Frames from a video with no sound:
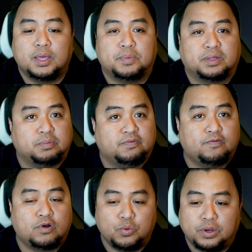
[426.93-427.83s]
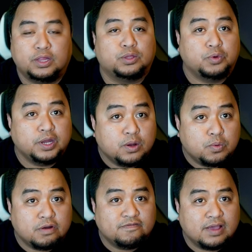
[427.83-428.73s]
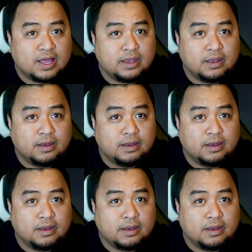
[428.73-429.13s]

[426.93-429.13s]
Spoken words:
But before, we need to read the Word of God.